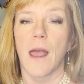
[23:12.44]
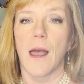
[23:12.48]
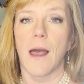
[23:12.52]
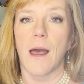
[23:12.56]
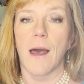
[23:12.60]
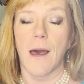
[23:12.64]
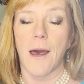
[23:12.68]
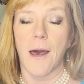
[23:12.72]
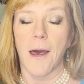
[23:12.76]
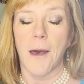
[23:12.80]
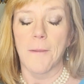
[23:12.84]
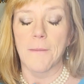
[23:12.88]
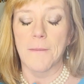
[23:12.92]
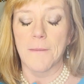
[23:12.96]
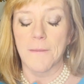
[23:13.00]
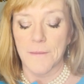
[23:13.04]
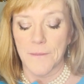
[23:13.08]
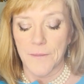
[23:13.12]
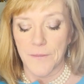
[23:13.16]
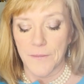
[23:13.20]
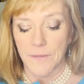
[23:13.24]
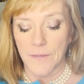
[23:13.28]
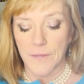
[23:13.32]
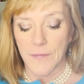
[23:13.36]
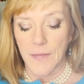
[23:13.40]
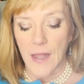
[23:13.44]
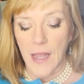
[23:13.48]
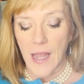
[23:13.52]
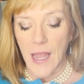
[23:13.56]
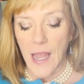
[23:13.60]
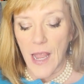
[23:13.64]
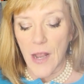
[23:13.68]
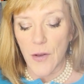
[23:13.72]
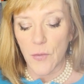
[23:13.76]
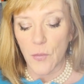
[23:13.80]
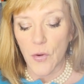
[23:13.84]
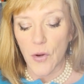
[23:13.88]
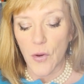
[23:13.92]

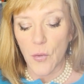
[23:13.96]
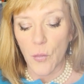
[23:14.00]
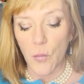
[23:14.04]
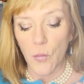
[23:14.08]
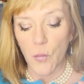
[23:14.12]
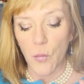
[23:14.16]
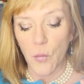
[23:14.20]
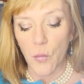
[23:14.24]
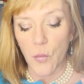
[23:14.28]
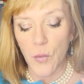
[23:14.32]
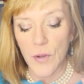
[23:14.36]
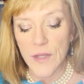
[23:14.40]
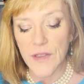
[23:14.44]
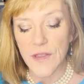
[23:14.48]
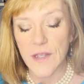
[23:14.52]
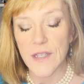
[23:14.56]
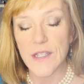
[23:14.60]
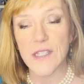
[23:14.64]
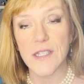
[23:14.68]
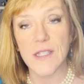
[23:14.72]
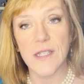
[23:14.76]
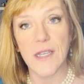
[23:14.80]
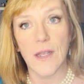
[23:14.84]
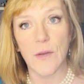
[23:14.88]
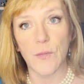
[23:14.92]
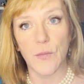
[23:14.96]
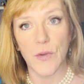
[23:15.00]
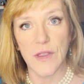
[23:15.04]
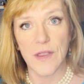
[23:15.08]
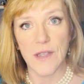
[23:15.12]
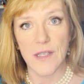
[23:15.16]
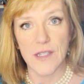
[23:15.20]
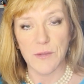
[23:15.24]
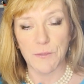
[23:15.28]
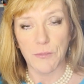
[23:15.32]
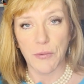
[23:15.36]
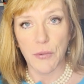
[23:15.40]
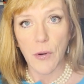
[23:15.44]
and with
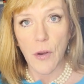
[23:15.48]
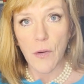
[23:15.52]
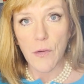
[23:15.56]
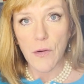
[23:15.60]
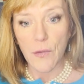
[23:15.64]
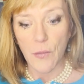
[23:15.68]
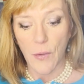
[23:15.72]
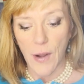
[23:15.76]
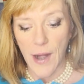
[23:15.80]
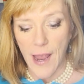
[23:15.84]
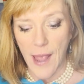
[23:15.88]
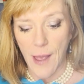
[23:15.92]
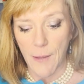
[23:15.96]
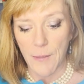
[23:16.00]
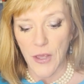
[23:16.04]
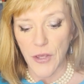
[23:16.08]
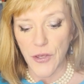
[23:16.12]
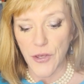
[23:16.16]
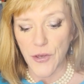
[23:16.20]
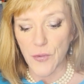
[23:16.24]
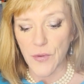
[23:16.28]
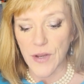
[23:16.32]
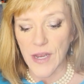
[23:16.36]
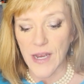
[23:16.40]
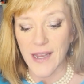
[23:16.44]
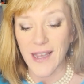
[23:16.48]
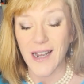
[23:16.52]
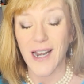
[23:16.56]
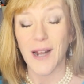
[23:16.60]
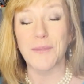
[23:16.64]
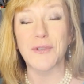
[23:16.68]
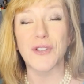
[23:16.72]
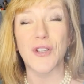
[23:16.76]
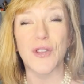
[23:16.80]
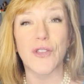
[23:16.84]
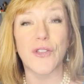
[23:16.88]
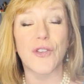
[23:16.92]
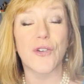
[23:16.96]
this program, you can get
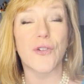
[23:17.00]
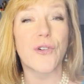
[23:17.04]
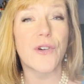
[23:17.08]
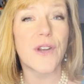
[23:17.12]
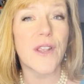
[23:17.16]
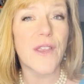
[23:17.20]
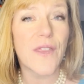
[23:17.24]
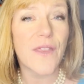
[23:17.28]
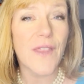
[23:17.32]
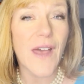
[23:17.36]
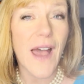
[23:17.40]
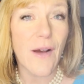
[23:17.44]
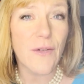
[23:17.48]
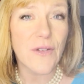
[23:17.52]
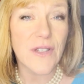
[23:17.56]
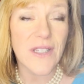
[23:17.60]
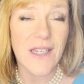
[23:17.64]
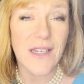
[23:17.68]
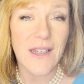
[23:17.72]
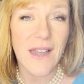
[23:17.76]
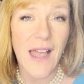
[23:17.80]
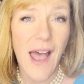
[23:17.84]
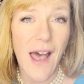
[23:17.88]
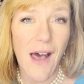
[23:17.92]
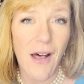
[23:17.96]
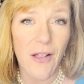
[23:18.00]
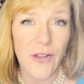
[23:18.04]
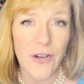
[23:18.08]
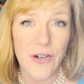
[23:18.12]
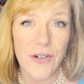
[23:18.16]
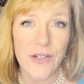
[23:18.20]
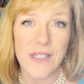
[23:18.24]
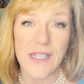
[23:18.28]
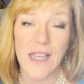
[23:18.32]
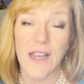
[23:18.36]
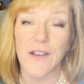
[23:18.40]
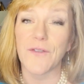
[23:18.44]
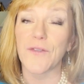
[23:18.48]
up to
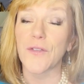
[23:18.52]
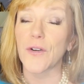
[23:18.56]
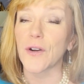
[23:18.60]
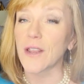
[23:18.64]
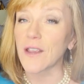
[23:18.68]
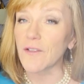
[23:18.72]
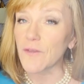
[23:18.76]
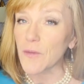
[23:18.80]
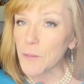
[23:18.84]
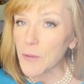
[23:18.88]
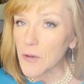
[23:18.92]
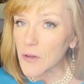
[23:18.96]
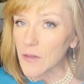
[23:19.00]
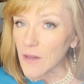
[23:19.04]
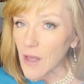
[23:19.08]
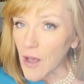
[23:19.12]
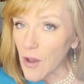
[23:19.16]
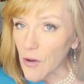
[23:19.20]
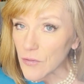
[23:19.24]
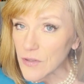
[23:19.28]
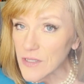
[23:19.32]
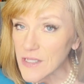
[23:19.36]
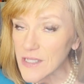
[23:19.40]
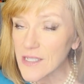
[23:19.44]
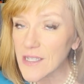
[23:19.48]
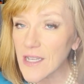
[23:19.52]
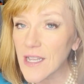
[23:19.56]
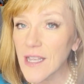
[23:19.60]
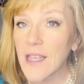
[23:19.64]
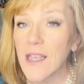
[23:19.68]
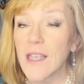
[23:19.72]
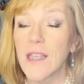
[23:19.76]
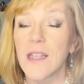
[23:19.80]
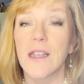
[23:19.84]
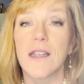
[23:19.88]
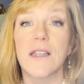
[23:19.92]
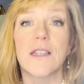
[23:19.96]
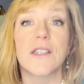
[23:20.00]
$30,000 in forgivable loans
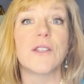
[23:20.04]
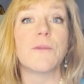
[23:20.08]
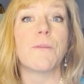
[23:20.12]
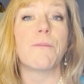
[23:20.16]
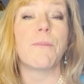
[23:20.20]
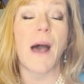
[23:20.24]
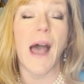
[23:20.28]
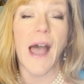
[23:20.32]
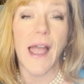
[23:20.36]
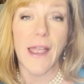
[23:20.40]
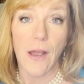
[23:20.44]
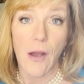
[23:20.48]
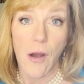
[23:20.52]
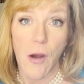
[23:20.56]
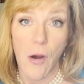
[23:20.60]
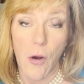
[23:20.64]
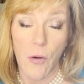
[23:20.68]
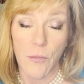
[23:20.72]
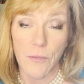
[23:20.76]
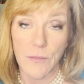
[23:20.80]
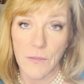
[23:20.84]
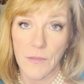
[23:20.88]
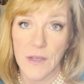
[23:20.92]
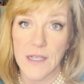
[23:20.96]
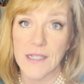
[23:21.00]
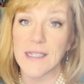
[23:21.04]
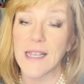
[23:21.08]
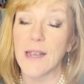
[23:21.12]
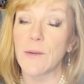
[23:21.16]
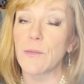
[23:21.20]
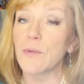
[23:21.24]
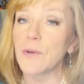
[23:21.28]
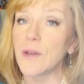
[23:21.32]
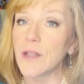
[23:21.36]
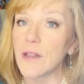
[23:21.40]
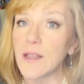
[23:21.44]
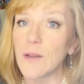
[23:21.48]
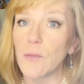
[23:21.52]
to buy a home because they
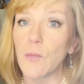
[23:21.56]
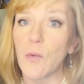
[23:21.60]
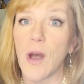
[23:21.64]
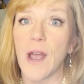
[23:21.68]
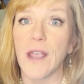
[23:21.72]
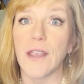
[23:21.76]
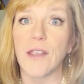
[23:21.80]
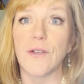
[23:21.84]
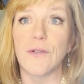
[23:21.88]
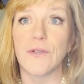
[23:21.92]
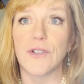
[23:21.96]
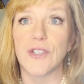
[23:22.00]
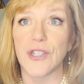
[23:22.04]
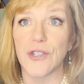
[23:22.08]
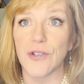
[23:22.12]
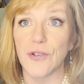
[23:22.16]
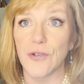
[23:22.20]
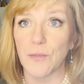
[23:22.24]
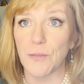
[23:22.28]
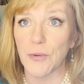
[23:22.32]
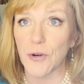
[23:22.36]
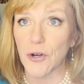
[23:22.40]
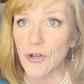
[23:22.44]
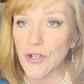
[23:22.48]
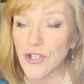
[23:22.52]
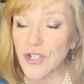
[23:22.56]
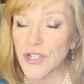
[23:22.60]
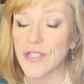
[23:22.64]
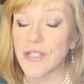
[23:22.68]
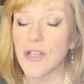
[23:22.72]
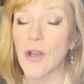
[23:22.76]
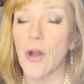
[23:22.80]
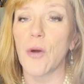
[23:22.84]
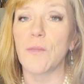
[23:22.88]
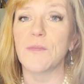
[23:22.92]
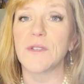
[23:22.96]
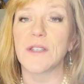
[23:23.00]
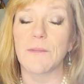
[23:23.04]
really want you to purchase
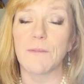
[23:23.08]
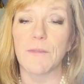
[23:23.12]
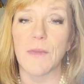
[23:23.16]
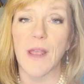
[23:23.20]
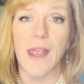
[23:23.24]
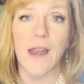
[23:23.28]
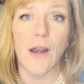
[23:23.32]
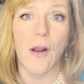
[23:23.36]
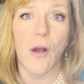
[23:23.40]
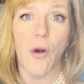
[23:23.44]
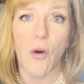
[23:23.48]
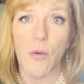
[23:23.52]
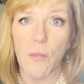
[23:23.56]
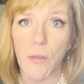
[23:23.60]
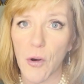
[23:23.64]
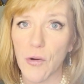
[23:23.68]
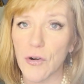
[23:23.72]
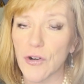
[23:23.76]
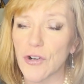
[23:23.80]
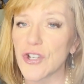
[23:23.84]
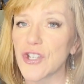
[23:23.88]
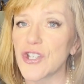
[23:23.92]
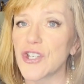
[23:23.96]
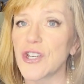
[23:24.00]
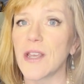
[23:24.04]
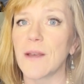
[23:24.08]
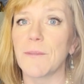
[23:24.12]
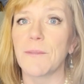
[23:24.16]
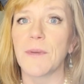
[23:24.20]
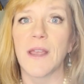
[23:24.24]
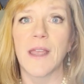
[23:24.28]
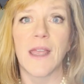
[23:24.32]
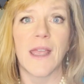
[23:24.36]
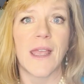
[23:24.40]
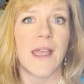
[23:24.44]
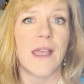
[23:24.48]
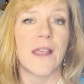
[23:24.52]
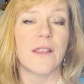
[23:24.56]
homes and home ownership.
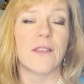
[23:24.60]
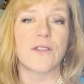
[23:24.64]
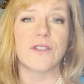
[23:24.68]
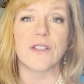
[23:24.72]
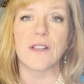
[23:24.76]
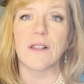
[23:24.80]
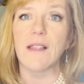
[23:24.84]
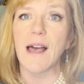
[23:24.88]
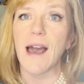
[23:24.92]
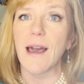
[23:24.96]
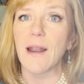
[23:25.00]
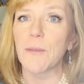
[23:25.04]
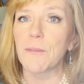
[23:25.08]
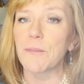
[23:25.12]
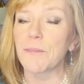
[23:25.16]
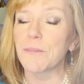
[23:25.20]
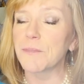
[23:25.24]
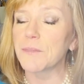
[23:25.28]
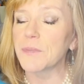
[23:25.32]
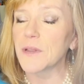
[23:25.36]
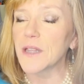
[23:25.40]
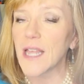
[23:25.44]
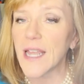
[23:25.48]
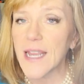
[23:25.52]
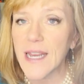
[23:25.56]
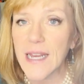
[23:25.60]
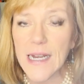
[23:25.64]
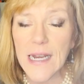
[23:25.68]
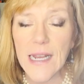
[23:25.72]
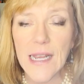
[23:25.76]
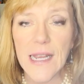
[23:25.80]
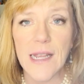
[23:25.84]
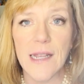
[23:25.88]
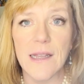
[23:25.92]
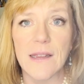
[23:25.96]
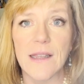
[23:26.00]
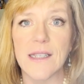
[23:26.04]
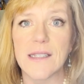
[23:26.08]
There's a lot of blight
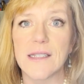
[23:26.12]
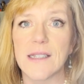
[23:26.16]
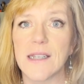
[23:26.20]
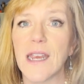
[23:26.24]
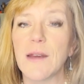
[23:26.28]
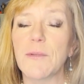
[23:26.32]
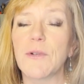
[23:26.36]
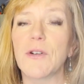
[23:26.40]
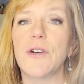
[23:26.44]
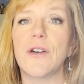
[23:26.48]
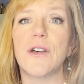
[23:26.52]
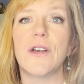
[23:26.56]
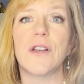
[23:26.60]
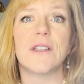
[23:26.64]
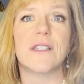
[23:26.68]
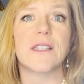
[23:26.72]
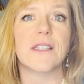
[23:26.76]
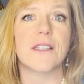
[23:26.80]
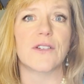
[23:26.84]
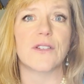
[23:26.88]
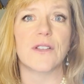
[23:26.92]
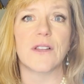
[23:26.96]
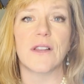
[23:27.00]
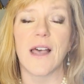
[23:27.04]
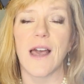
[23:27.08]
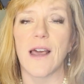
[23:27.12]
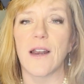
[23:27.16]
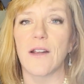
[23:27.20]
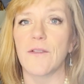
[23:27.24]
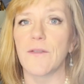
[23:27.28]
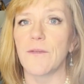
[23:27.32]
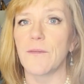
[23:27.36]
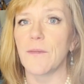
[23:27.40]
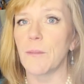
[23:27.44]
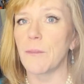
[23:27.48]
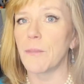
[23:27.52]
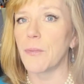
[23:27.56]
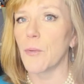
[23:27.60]
in these neighborhoods. There's a lot
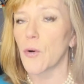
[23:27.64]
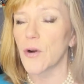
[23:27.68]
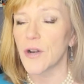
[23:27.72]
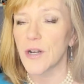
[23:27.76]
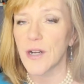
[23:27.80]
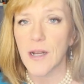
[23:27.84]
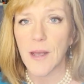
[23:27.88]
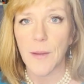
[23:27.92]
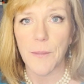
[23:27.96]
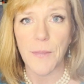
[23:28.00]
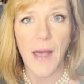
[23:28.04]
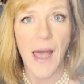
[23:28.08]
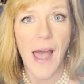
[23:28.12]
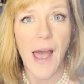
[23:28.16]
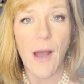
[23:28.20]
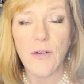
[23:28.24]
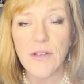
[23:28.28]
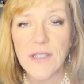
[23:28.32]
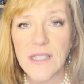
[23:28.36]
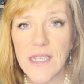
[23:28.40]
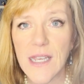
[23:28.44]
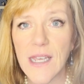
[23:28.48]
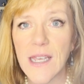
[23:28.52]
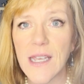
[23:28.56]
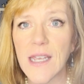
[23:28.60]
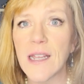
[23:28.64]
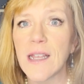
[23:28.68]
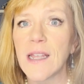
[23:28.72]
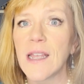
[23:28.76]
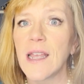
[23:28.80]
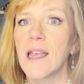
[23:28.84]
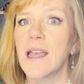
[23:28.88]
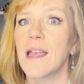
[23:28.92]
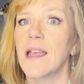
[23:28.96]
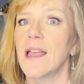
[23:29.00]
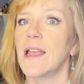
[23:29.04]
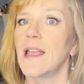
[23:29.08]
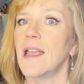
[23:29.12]
of boarded up housing,
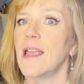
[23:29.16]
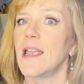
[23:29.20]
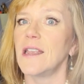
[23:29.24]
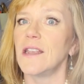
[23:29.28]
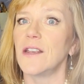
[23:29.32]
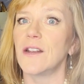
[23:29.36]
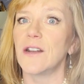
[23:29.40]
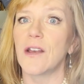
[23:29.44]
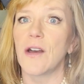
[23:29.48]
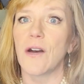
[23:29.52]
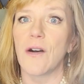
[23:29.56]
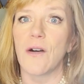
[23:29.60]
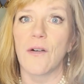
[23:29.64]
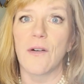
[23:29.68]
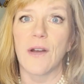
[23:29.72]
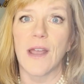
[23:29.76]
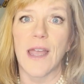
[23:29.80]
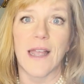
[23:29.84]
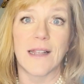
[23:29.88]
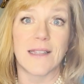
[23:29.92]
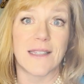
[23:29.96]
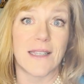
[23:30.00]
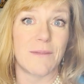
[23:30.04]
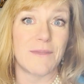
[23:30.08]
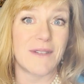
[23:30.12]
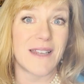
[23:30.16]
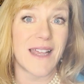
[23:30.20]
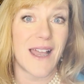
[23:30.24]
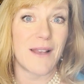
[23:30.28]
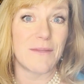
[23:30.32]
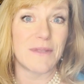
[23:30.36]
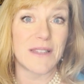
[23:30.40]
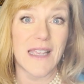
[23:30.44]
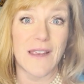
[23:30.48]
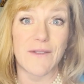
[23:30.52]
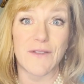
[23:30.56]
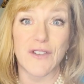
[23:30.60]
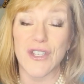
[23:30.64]
you know, and
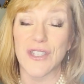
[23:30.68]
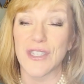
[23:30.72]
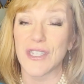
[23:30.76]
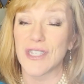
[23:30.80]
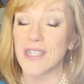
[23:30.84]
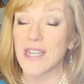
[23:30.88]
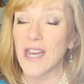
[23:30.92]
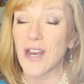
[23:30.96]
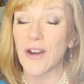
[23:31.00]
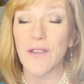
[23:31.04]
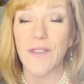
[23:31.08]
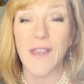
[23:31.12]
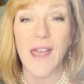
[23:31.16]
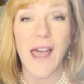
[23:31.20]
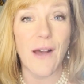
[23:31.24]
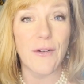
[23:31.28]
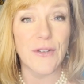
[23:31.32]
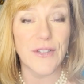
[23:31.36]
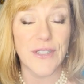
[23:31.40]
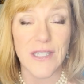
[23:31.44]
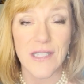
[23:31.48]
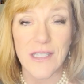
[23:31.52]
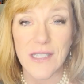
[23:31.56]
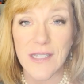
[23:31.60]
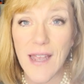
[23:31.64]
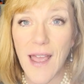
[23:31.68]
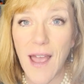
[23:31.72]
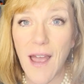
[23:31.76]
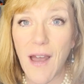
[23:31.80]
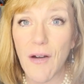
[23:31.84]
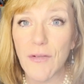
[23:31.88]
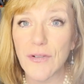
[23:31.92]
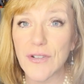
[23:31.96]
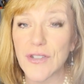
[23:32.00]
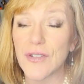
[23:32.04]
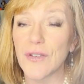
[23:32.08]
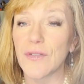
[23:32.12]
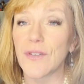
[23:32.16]
sometimes they just tear the houses
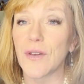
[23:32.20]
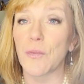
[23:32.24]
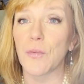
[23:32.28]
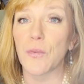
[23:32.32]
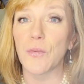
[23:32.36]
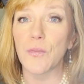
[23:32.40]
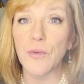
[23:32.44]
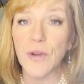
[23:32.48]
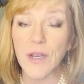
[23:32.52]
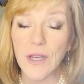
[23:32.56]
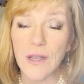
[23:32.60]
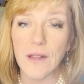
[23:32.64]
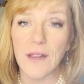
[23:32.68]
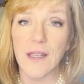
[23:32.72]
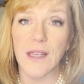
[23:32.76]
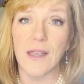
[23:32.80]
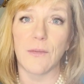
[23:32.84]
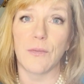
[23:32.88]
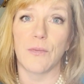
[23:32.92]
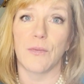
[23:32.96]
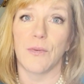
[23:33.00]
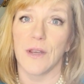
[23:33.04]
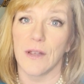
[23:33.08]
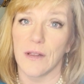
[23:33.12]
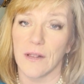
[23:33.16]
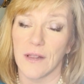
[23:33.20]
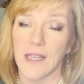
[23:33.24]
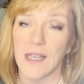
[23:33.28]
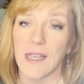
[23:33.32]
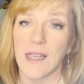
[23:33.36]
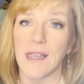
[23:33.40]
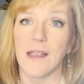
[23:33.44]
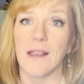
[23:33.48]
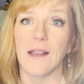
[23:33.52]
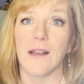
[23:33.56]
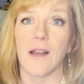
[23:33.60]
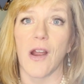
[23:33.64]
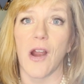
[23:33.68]
down. So they really,
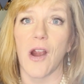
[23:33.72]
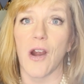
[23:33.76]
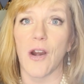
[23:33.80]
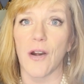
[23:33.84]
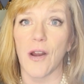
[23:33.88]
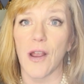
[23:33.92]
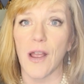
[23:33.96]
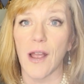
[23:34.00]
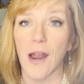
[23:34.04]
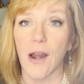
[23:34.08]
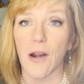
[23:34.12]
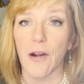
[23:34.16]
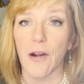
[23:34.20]
really are